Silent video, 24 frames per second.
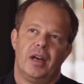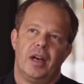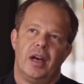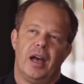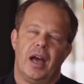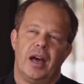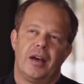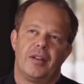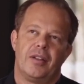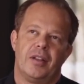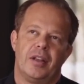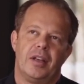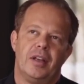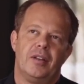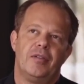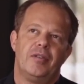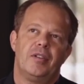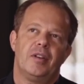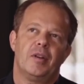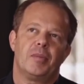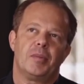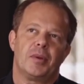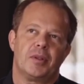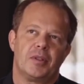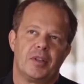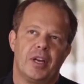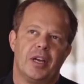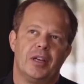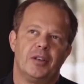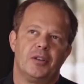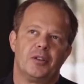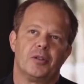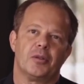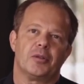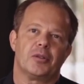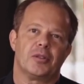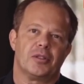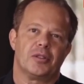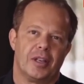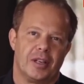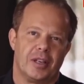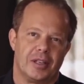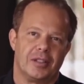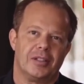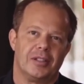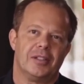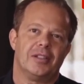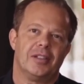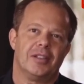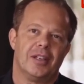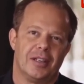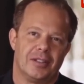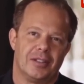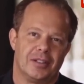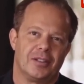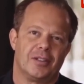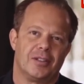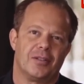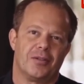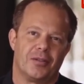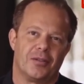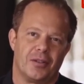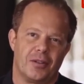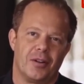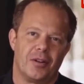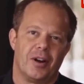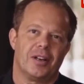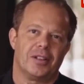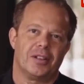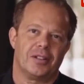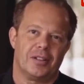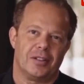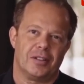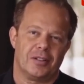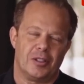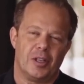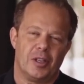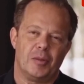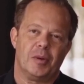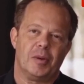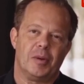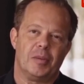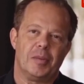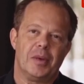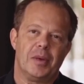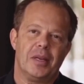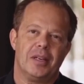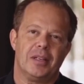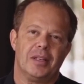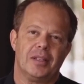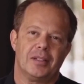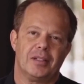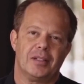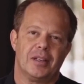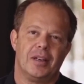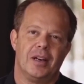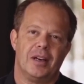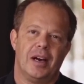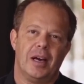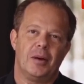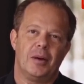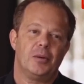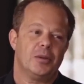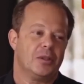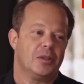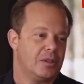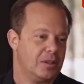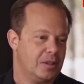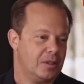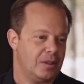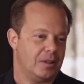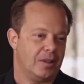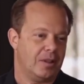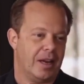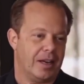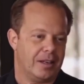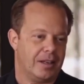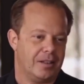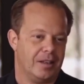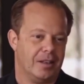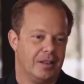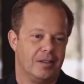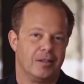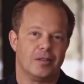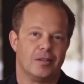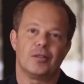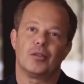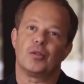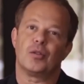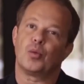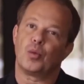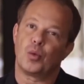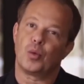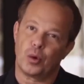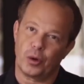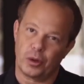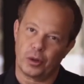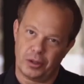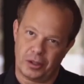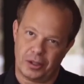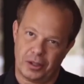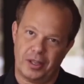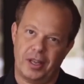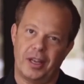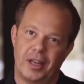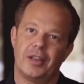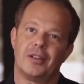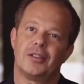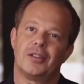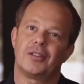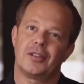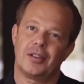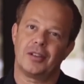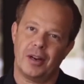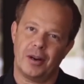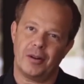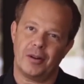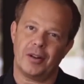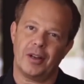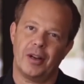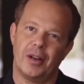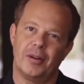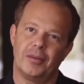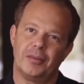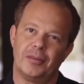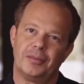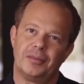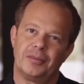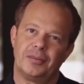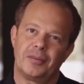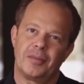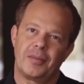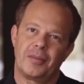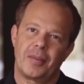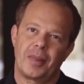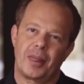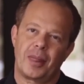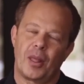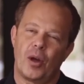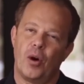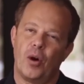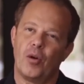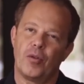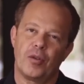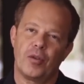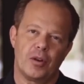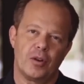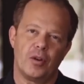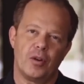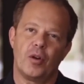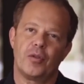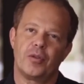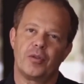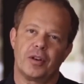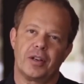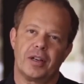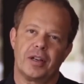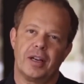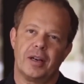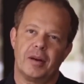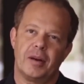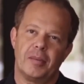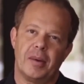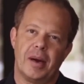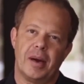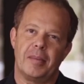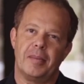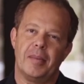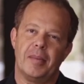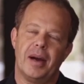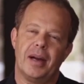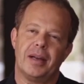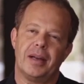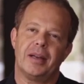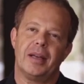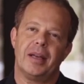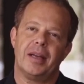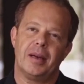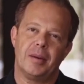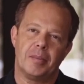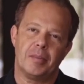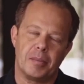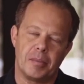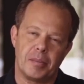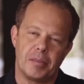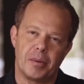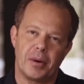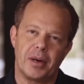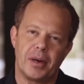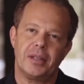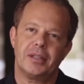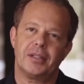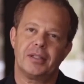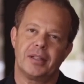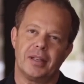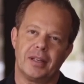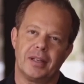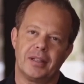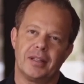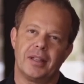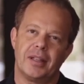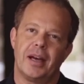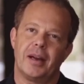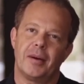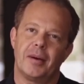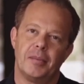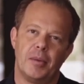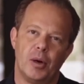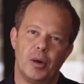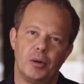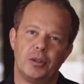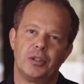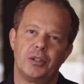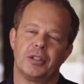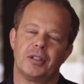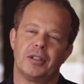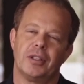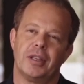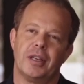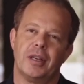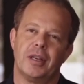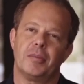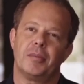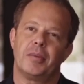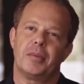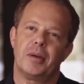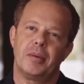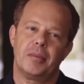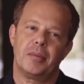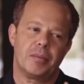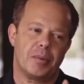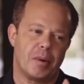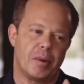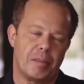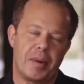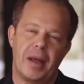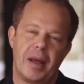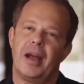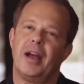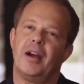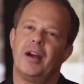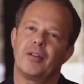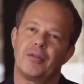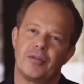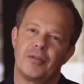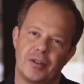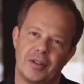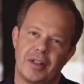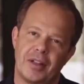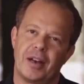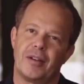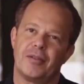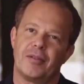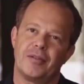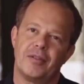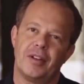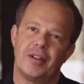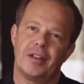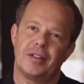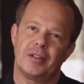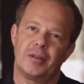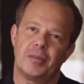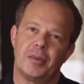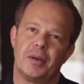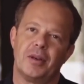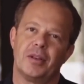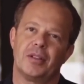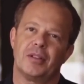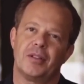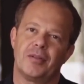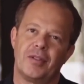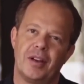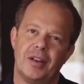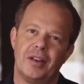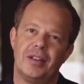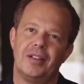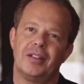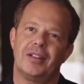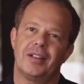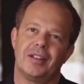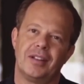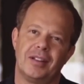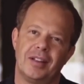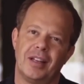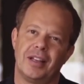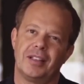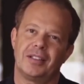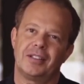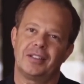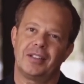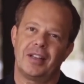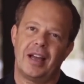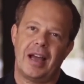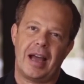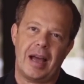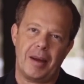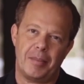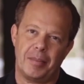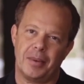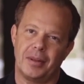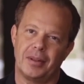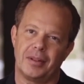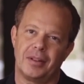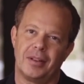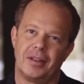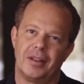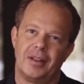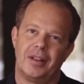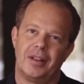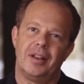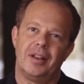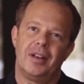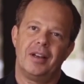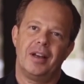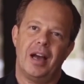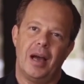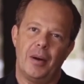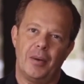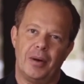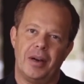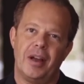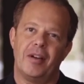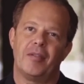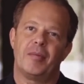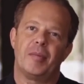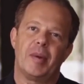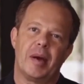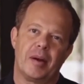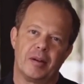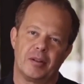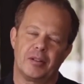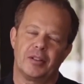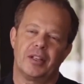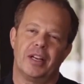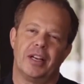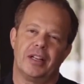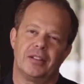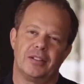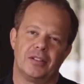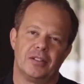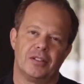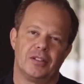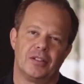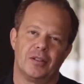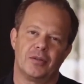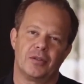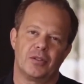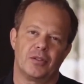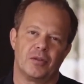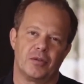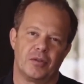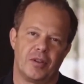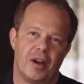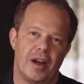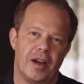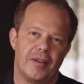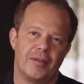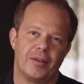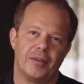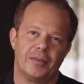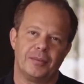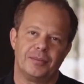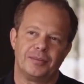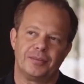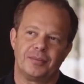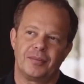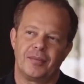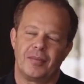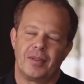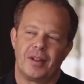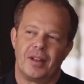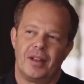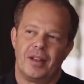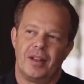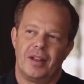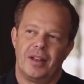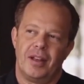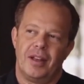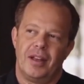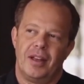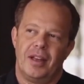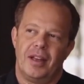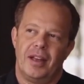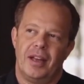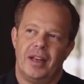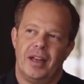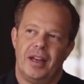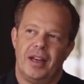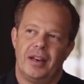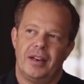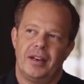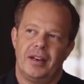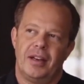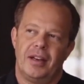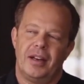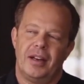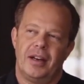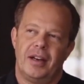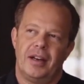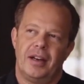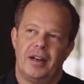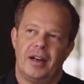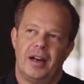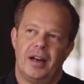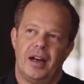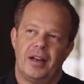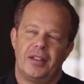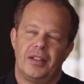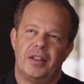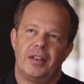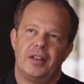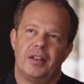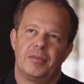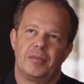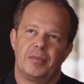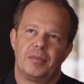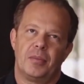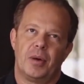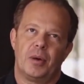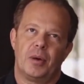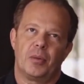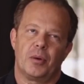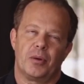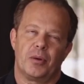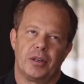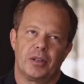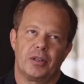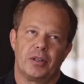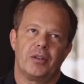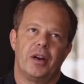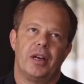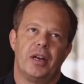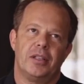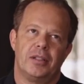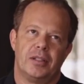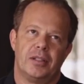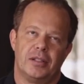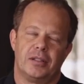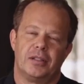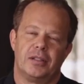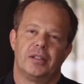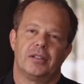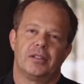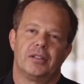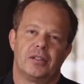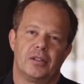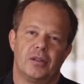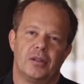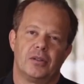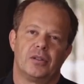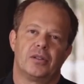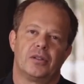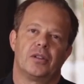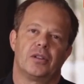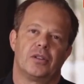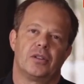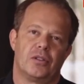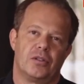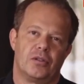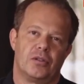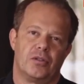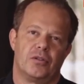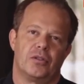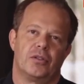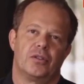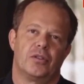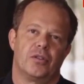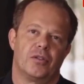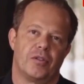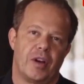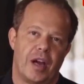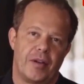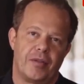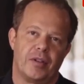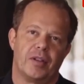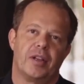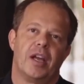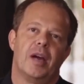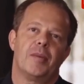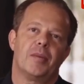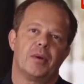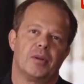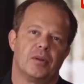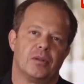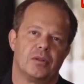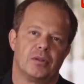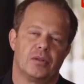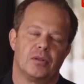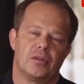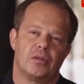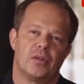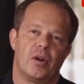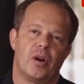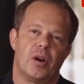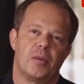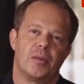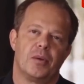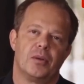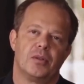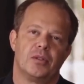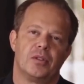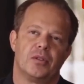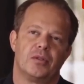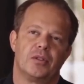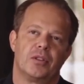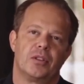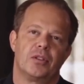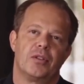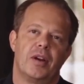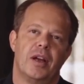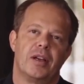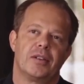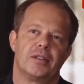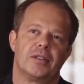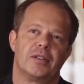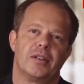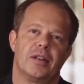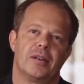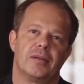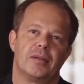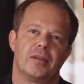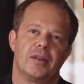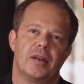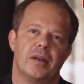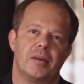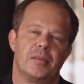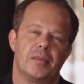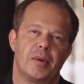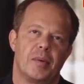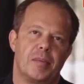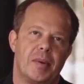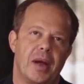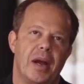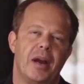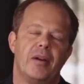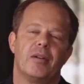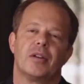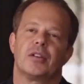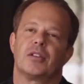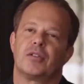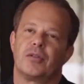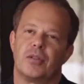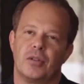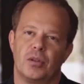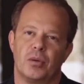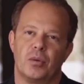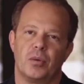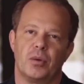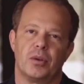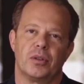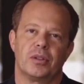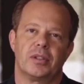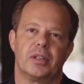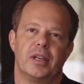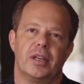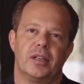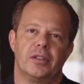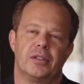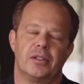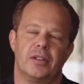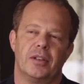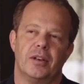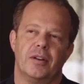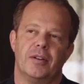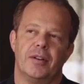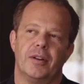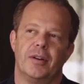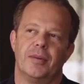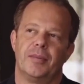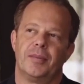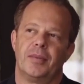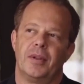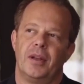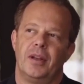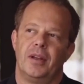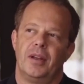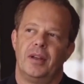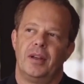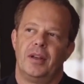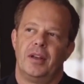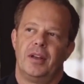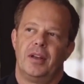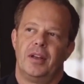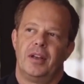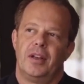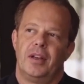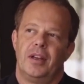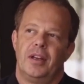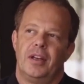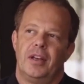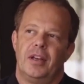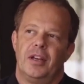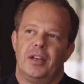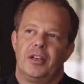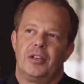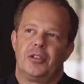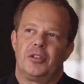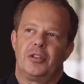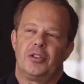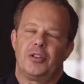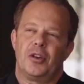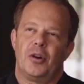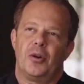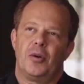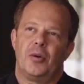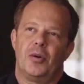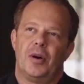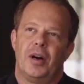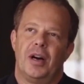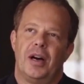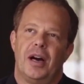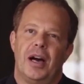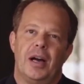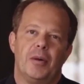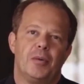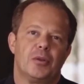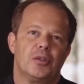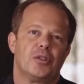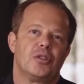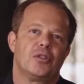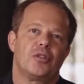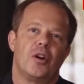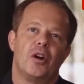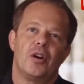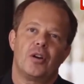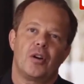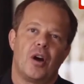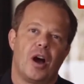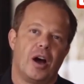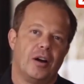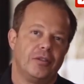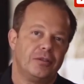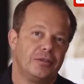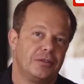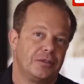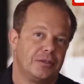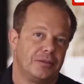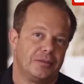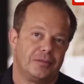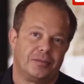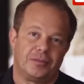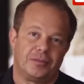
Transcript: out of the infinite potentials that exist for us as human beings, I was selecting the worst case scenario over and over again in my mind and embracing that emotionally and being prepared for that event because if anything less happened, I would have better chances of survival. And I think when we're in crisis, it's those survival chemicals, those hormones of stress that prepare us for the worst case scenario. So uh, I would start off